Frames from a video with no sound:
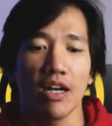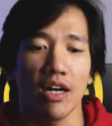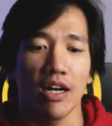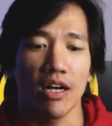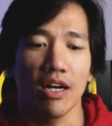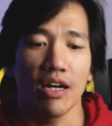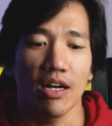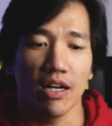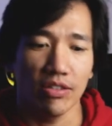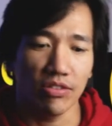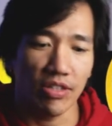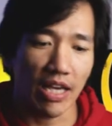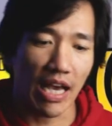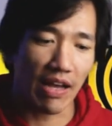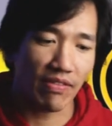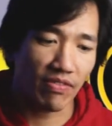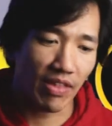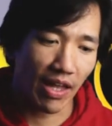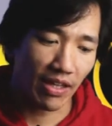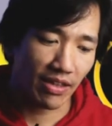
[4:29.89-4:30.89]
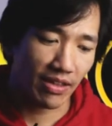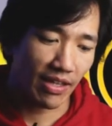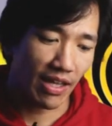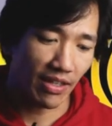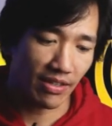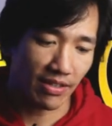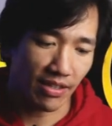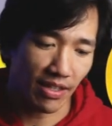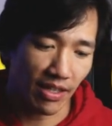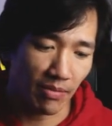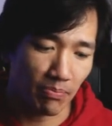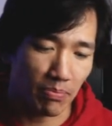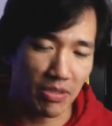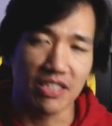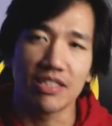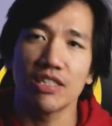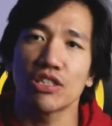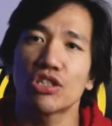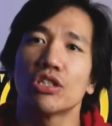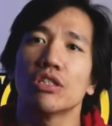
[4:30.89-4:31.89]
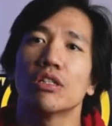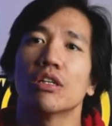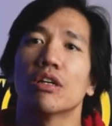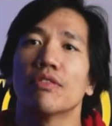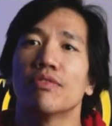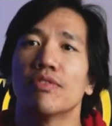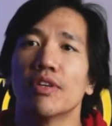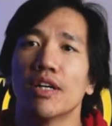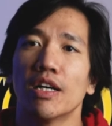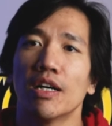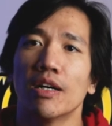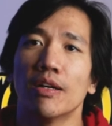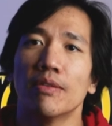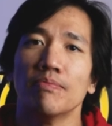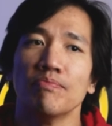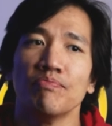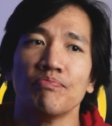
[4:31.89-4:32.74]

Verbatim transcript: uh, you have that, that uh, position of uh,